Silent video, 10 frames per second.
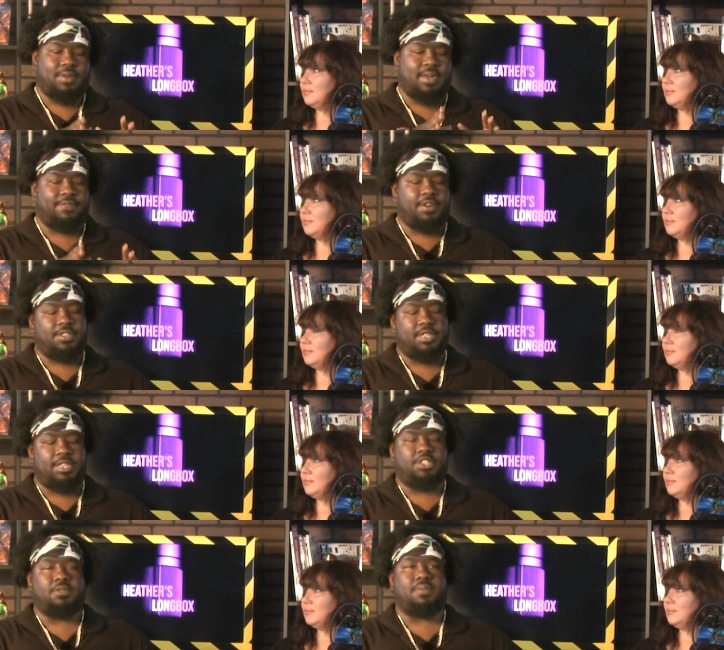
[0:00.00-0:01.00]
Speaker 1: why the first
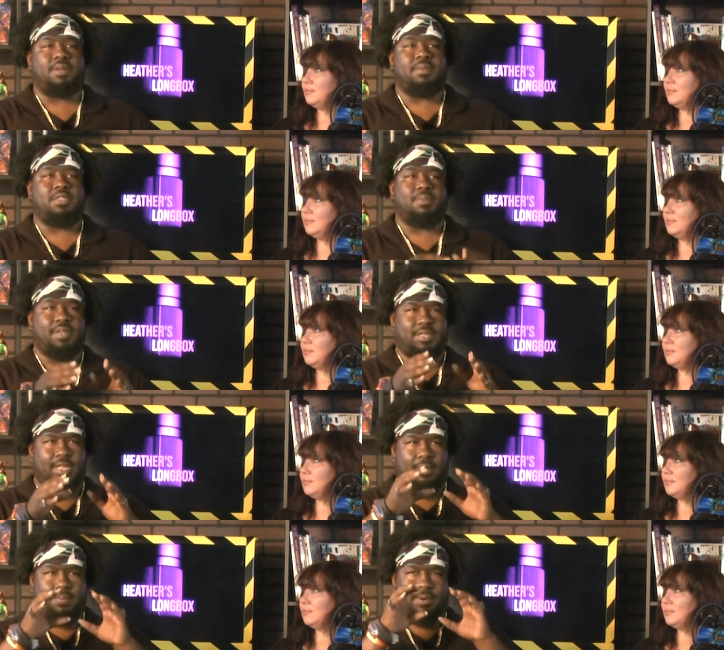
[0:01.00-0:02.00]
issue pretty much breaks
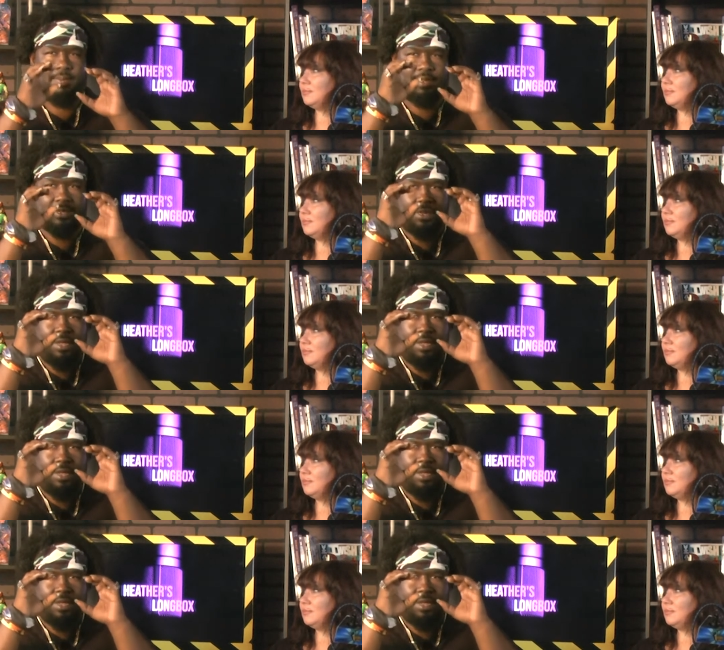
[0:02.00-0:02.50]
down pretty much